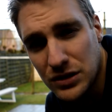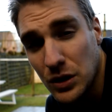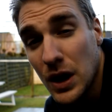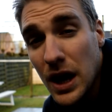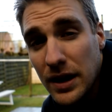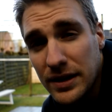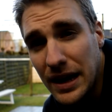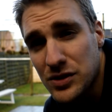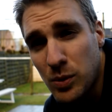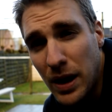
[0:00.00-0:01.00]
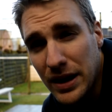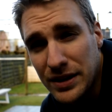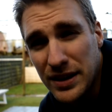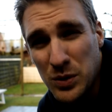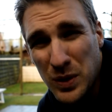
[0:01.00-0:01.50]
So that's why I
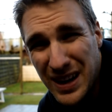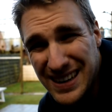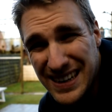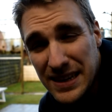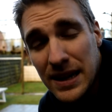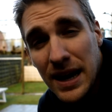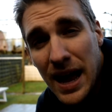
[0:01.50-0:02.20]
did what I did.